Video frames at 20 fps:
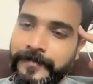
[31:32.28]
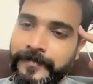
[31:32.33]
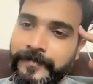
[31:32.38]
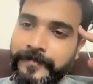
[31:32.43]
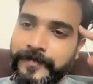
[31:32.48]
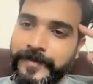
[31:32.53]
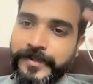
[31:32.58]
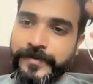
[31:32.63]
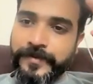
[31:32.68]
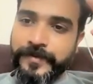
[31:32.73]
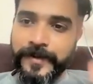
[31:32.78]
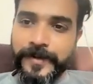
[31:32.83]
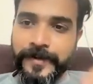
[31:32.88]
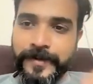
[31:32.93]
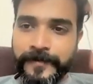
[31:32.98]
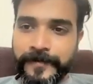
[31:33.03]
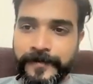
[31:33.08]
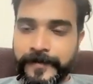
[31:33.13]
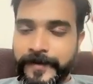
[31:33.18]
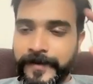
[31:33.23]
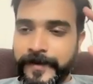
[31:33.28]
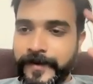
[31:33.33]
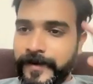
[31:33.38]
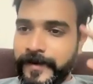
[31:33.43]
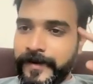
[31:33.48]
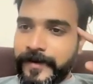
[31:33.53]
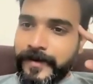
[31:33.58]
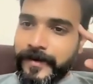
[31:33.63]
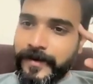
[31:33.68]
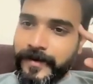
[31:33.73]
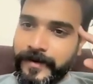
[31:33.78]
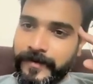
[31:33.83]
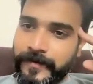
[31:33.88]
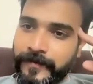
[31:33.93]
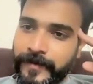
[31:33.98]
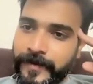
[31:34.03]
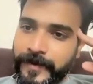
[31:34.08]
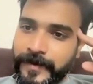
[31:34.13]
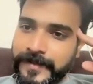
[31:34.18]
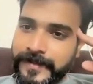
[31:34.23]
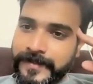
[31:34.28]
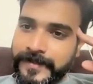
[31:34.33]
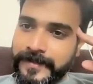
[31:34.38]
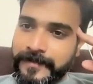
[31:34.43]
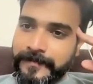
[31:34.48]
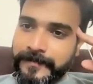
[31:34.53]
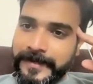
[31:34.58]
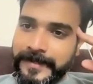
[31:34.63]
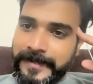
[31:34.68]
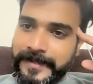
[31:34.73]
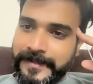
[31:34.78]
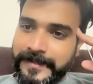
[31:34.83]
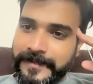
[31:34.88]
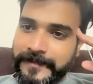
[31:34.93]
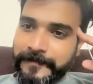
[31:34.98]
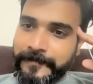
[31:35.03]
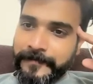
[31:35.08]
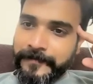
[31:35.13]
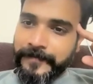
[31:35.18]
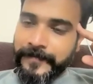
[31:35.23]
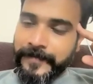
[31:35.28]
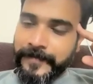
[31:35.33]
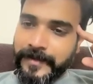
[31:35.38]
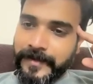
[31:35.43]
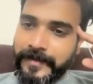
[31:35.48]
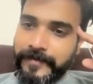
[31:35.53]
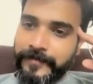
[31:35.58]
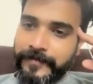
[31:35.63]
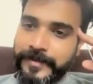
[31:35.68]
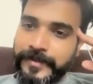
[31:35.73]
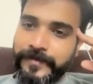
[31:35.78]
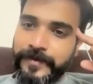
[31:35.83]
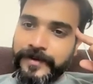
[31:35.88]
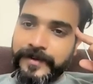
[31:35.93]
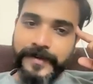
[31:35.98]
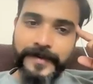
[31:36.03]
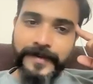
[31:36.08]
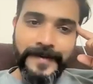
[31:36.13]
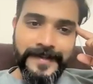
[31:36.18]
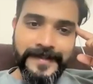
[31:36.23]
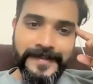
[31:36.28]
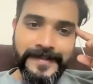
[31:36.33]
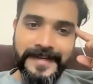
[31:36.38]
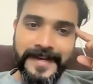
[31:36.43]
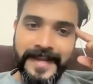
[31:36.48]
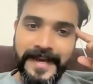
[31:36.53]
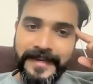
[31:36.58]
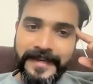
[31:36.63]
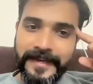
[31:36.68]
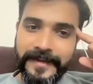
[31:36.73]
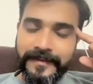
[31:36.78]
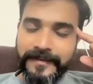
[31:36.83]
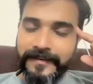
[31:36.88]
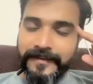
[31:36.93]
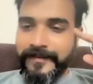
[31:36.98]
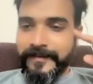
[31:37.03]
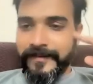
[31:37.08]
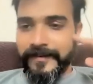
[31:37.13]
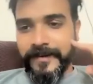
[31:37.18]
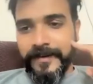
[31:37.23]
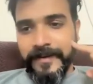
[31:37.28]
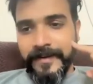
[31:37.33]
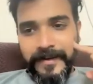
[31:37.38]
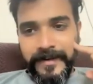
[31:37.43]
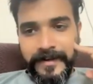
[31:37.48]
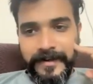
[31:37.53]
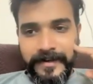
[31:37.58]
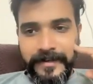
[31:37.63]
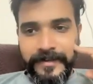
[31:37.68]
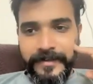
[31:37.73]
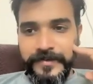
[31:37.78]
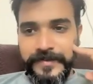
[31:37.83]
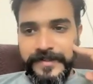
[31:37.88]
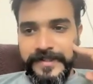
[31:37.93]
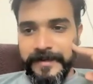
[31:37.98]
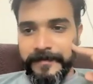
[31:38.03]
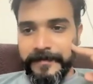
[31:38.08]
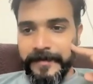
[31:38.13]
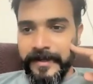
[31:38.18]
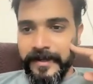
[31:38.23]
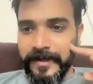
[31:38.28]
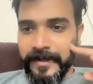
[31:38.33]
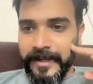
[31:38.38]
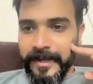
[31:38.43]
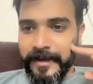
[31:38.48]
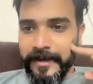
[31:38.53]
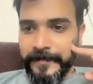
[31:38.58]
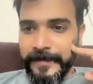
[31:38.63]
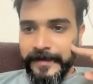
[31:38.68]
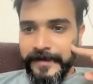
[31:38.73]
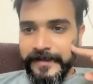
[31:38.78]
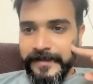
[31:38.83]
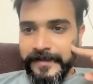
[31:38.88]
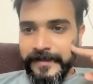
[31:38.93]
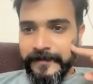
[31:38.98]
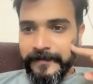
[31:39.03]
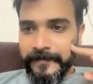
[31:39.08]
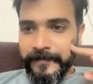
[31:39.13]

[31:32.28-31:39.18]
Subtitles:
which one works the best and which one is lacking, and use them in our campaigns.